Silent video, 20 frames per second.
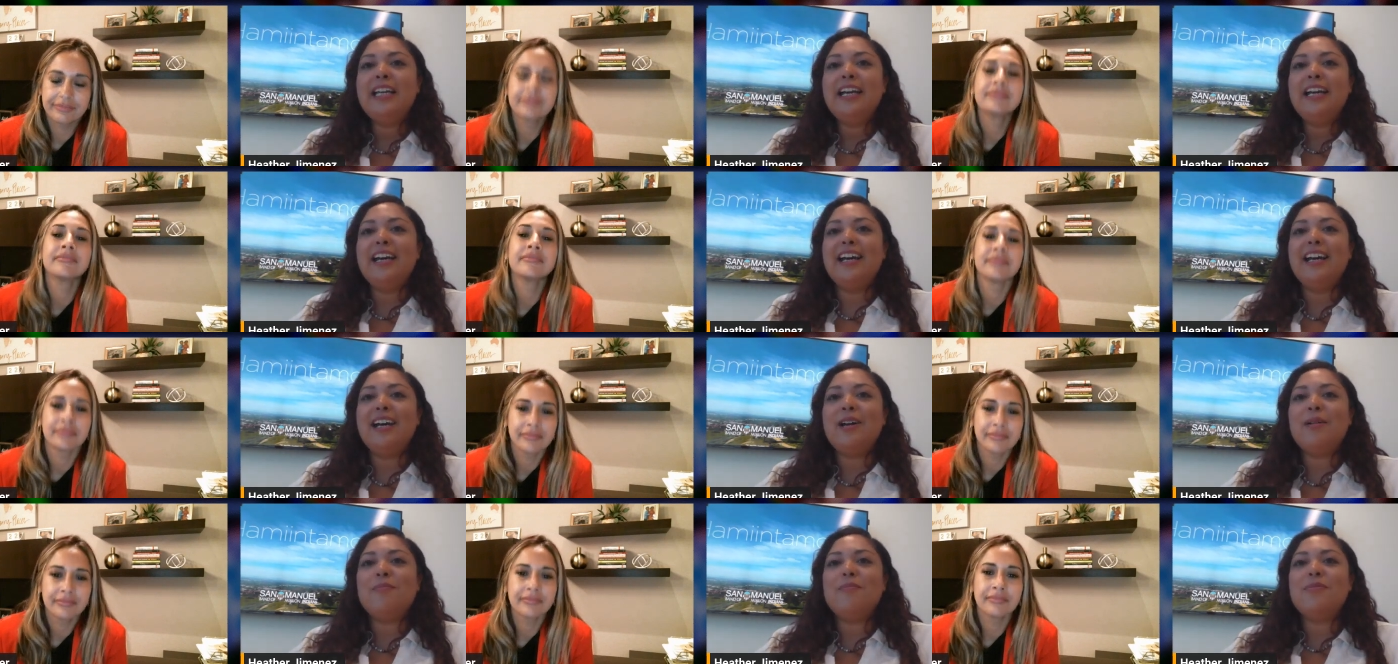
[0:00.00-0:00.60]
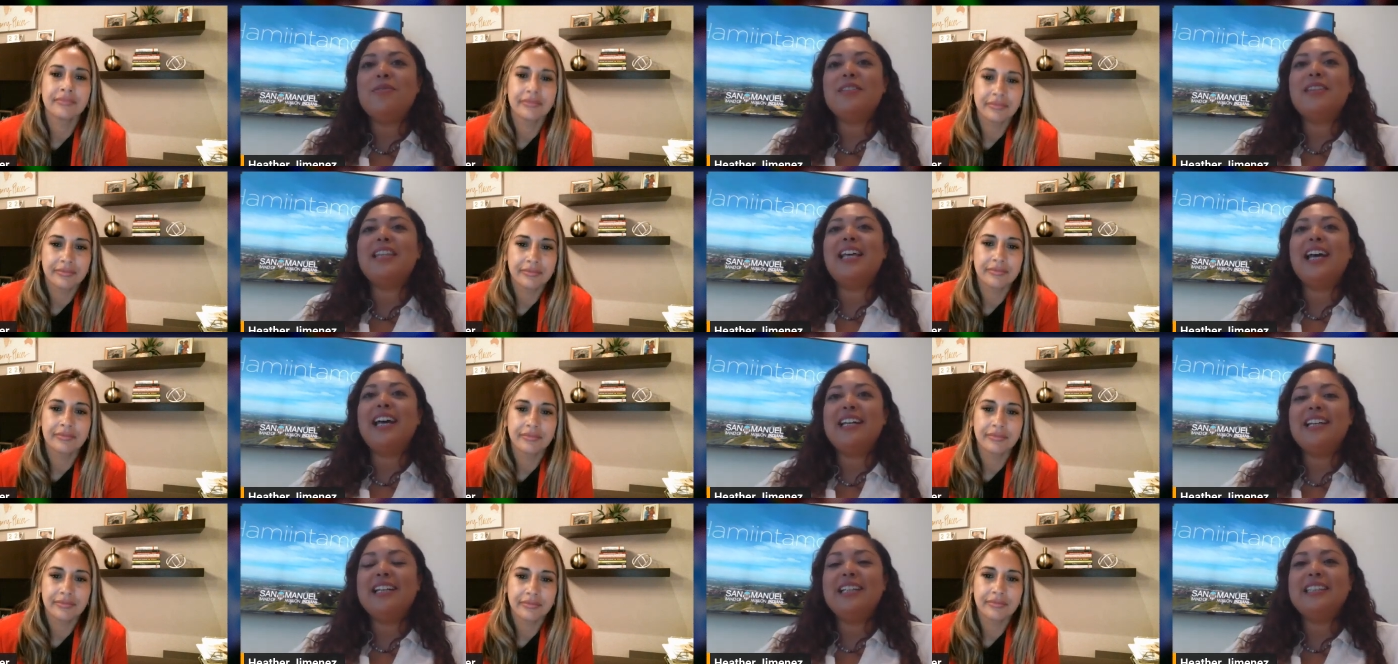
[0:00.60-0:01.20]
Speaker 1: Um,
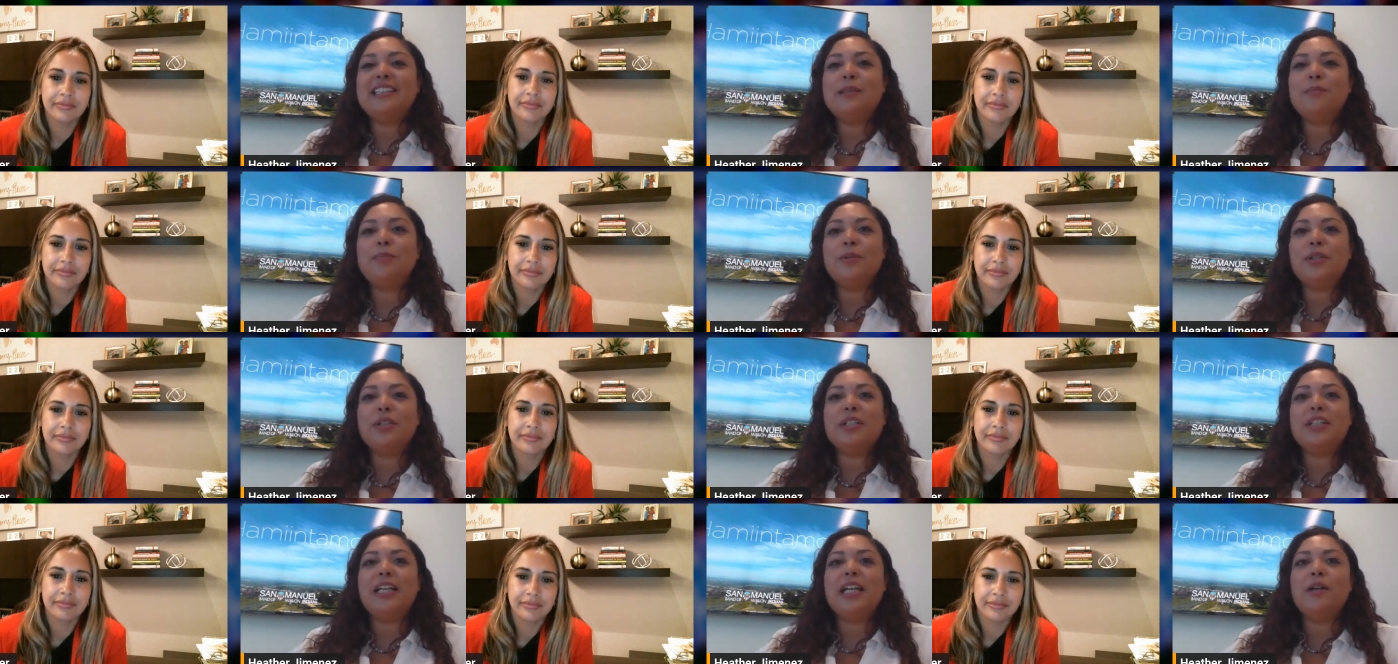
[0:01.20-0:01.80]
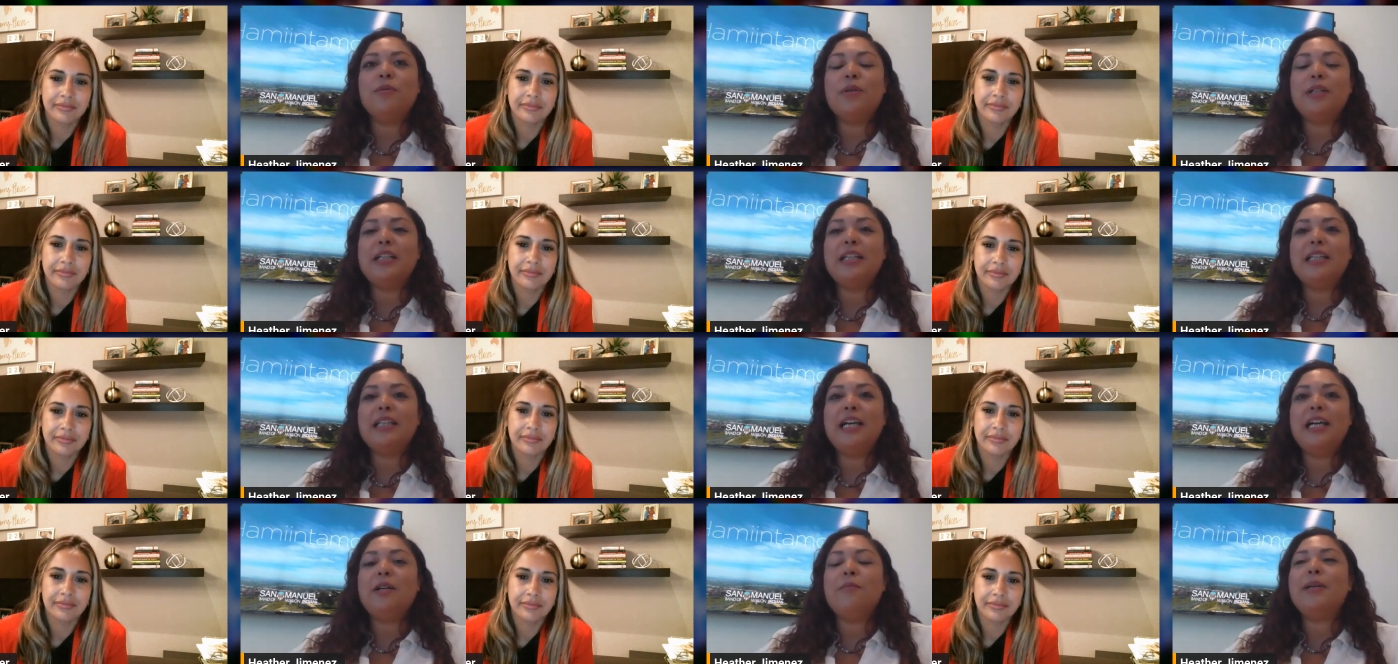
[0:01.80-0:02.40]
that is a book that I really
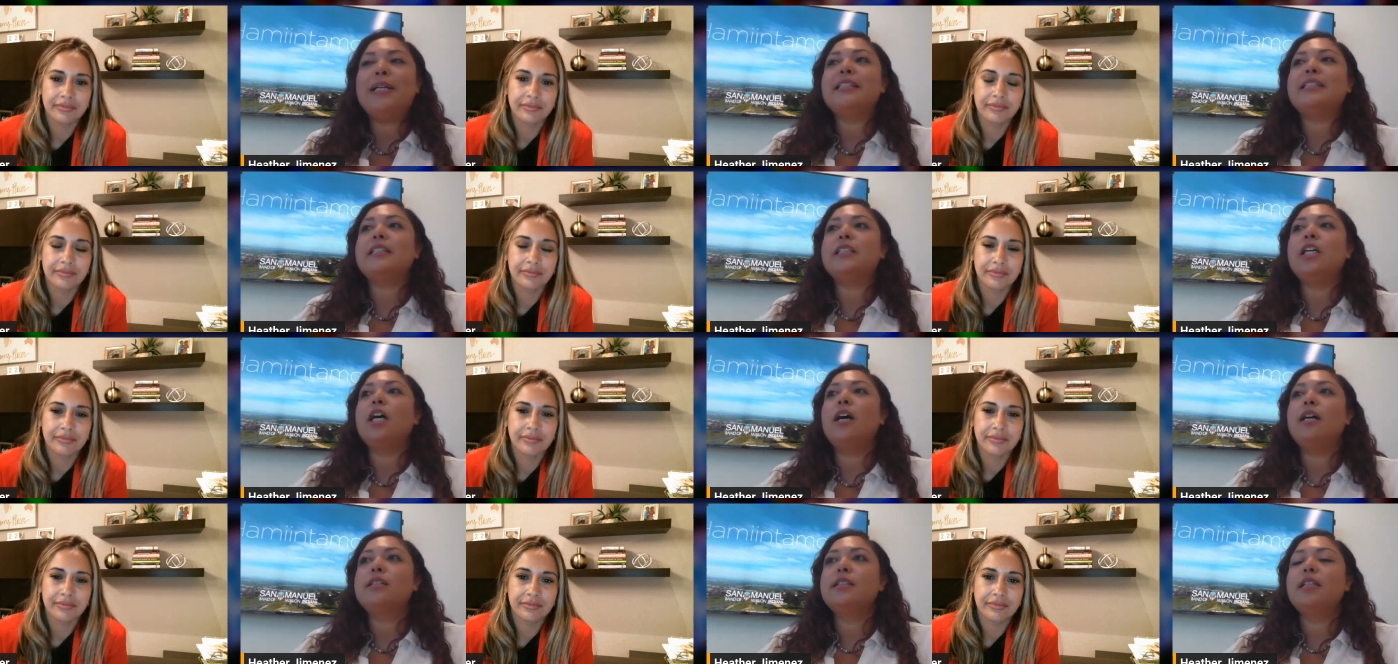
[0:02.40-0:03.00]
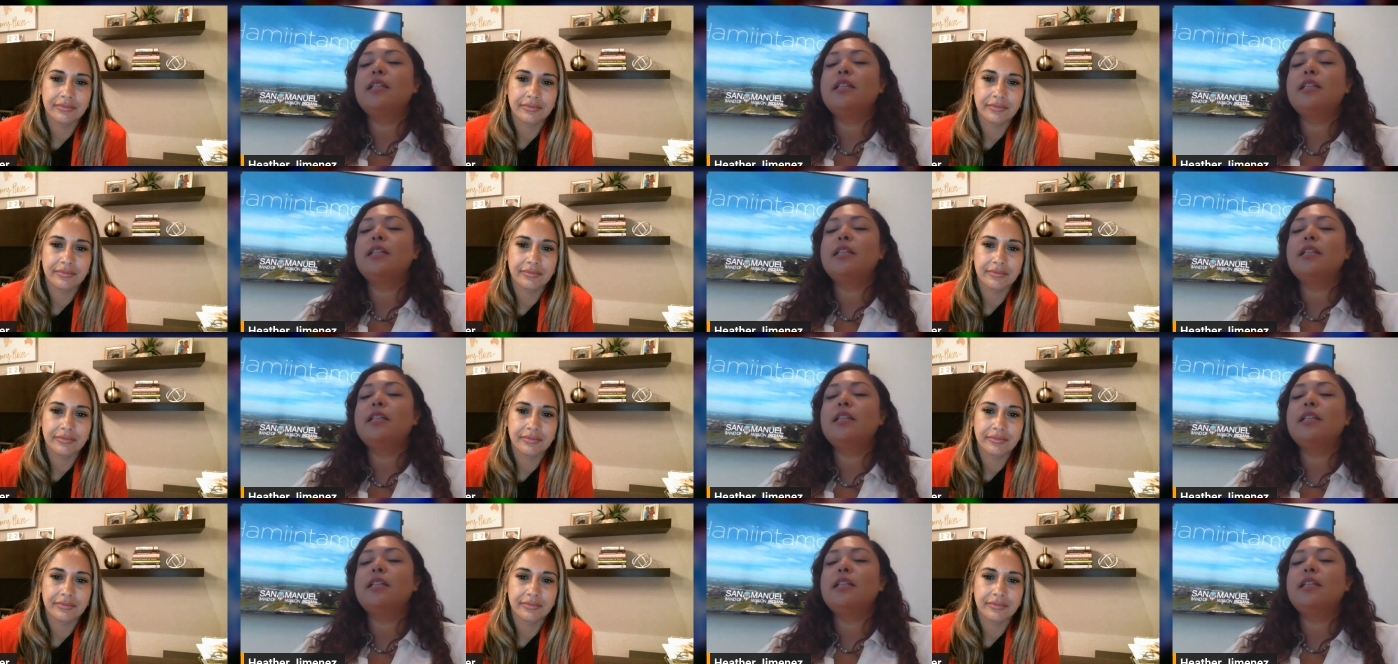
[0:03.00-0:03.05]
like because it talks